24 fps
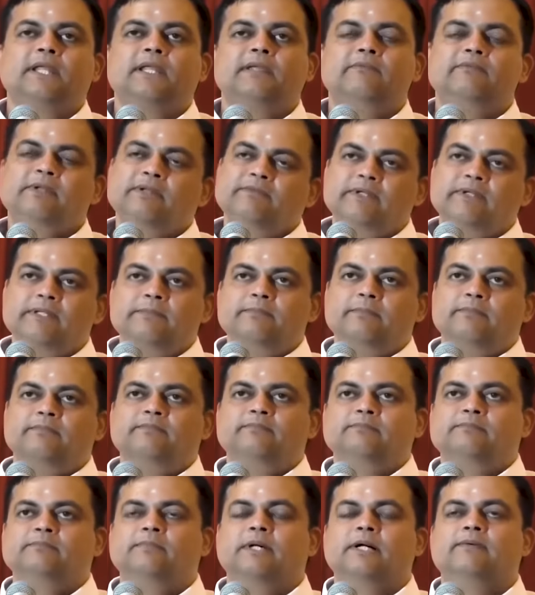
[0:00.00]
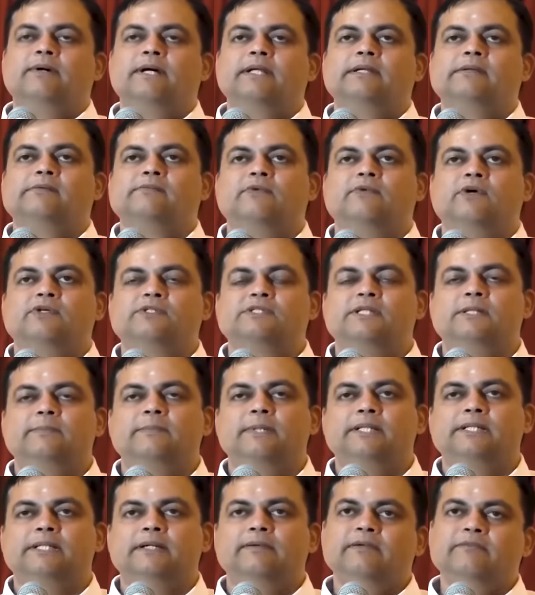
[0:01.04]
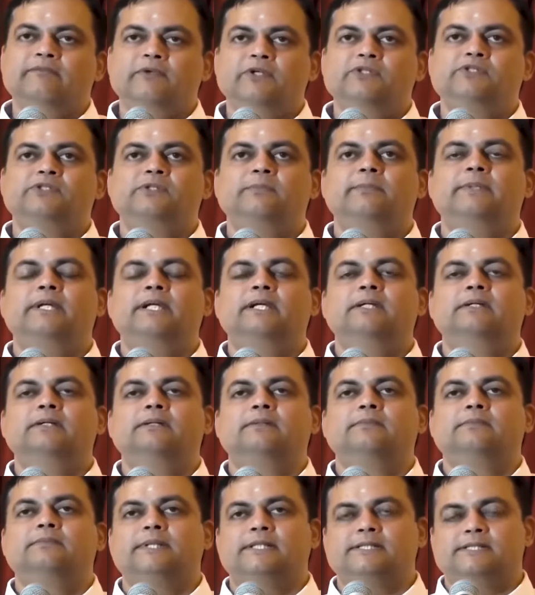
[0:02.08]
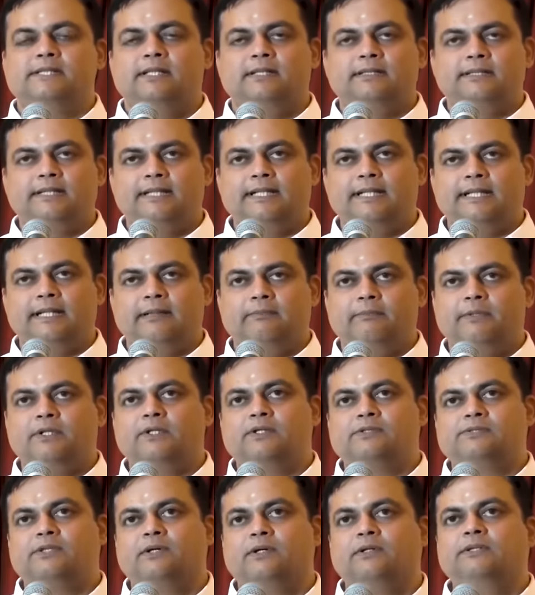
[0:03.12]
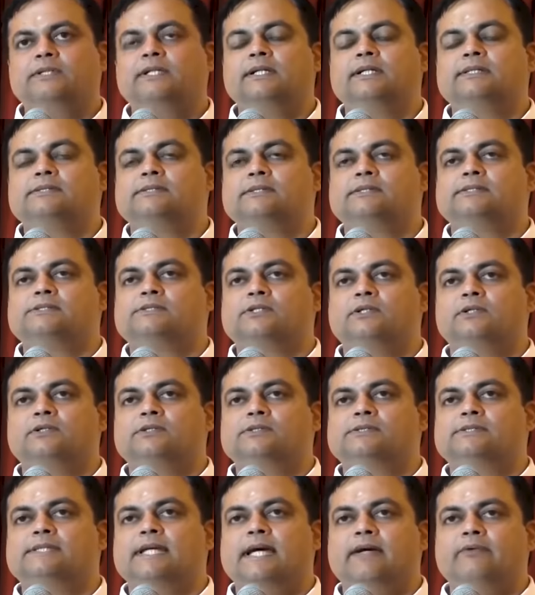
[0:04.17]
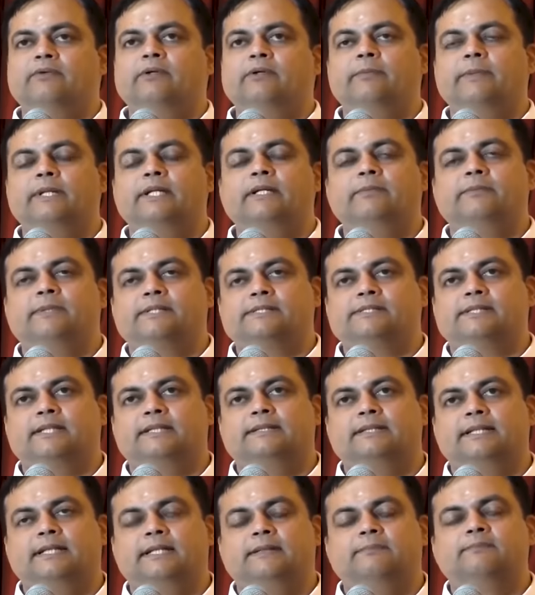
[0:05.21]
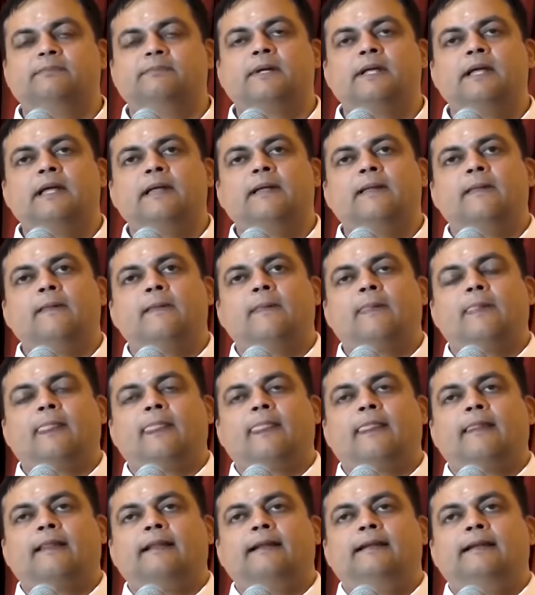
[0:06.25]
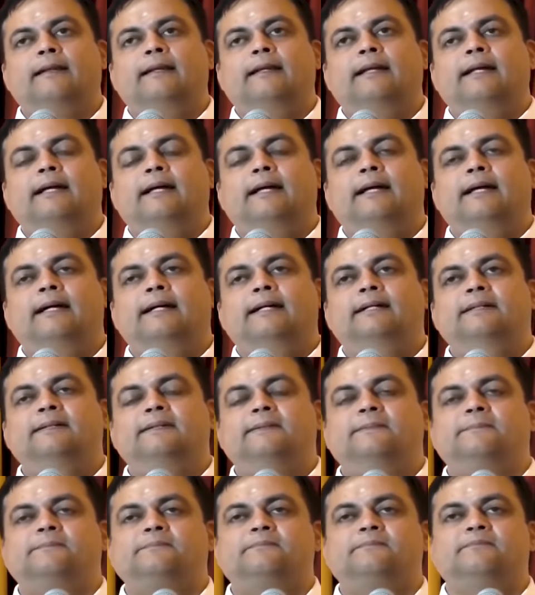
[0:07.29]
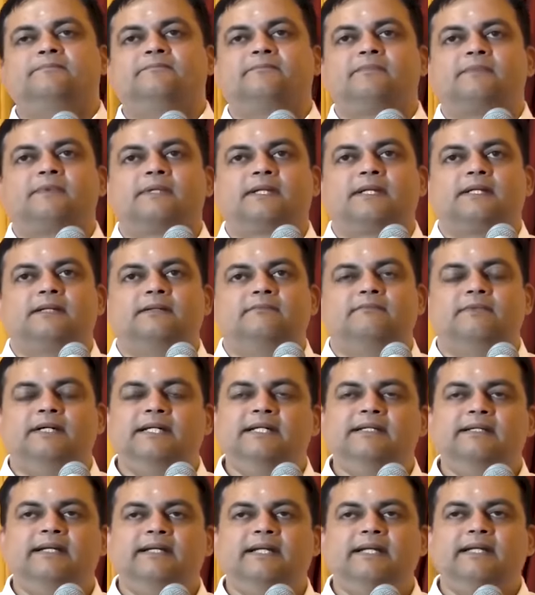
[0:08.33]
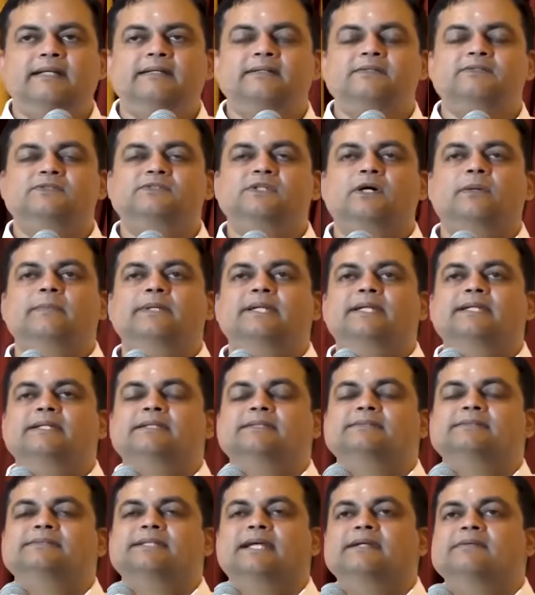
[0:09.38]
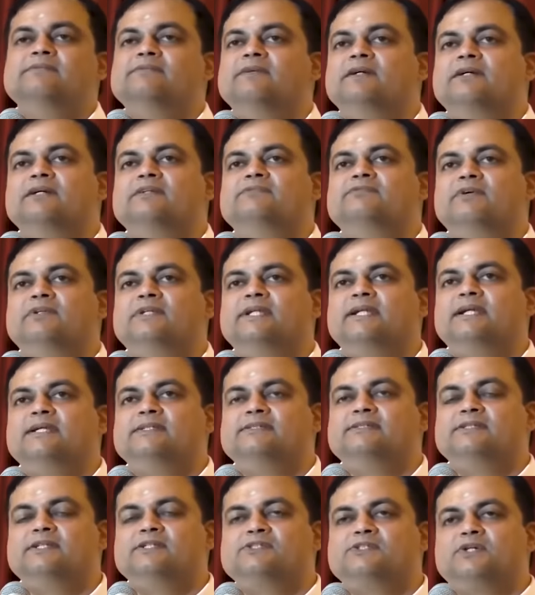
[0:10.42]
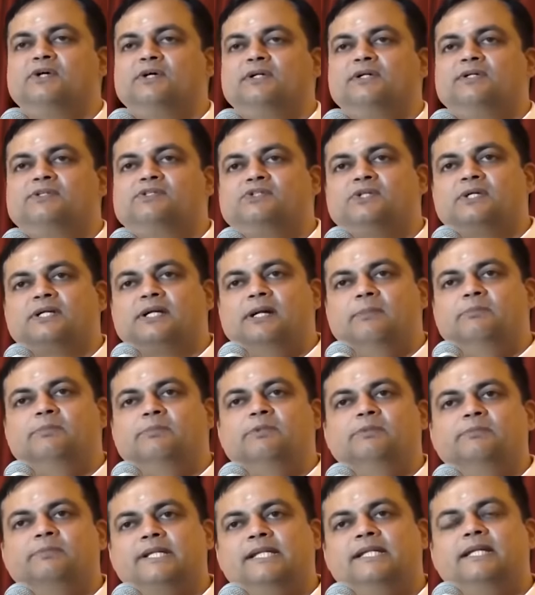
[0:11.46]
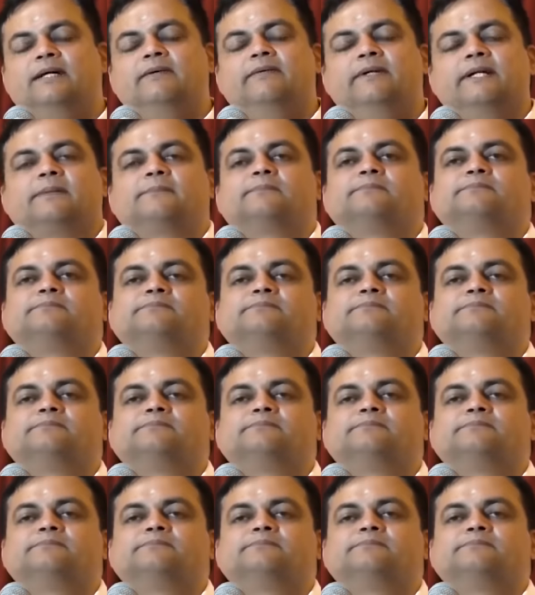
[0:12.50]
Even when Bhagawan was in Vrindavan, we used to be in Prashant Nilayam because all the research scholars have to be in Prashant Nilayam. And one day, Swami sent word for the research scholars to come to Vrindavan.